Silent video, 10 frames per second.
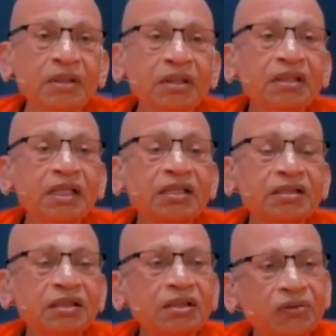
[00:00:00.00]
there is
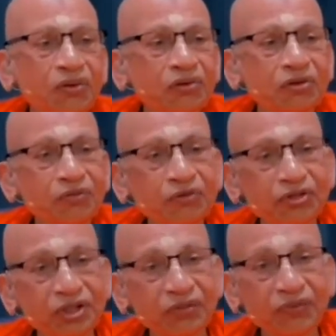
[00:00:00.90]
still
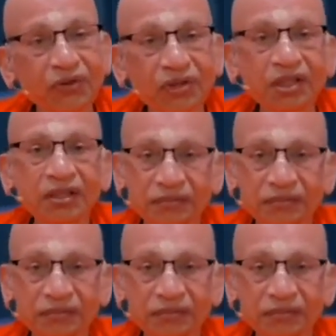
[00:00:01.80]
contribution involved there.